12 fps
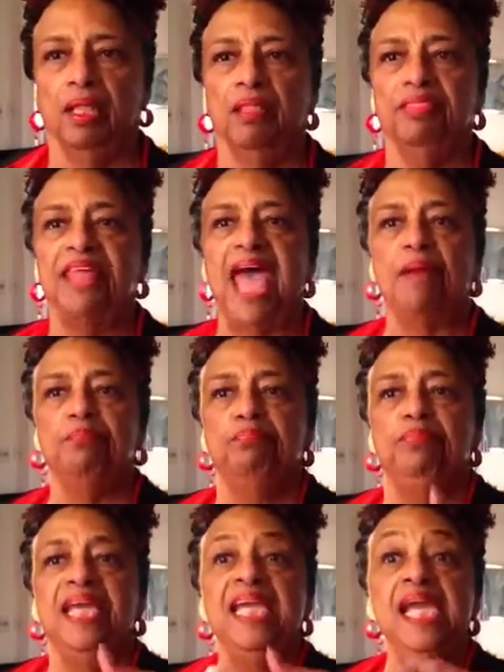that
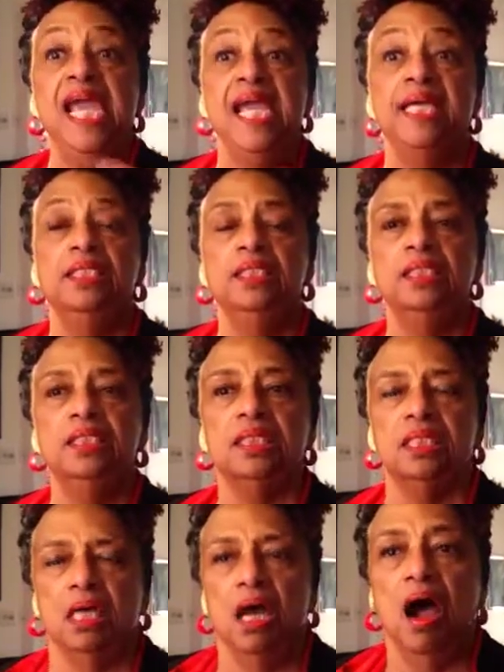beings
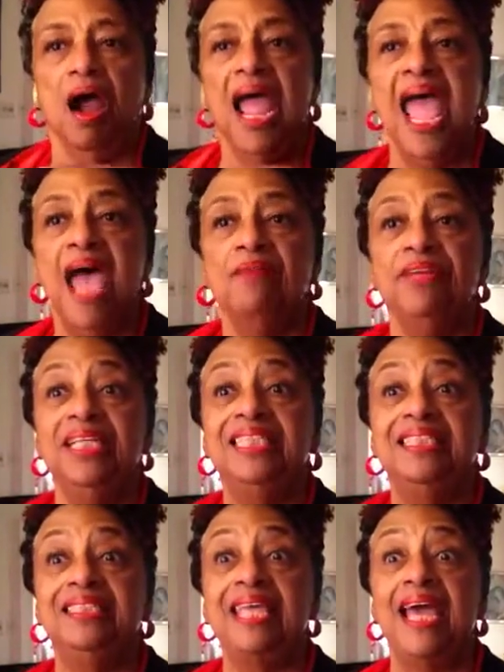are having
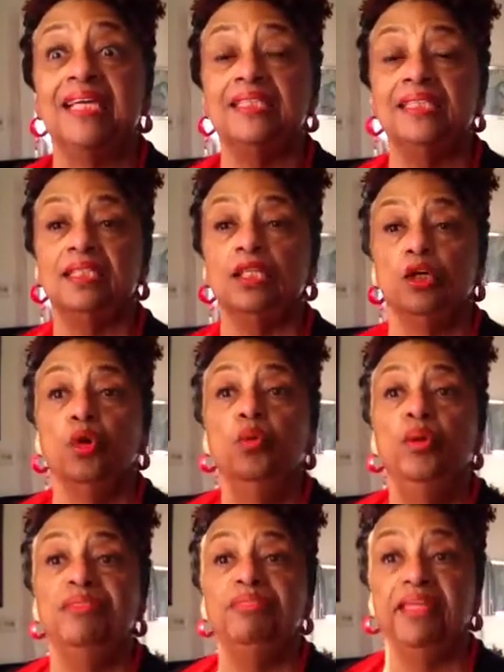sex
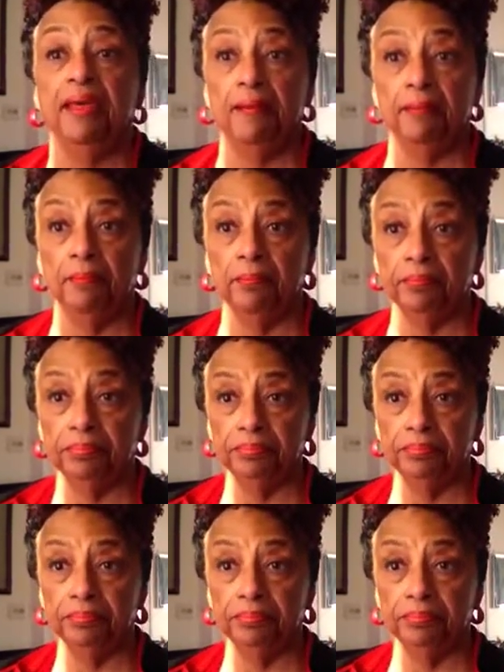with them.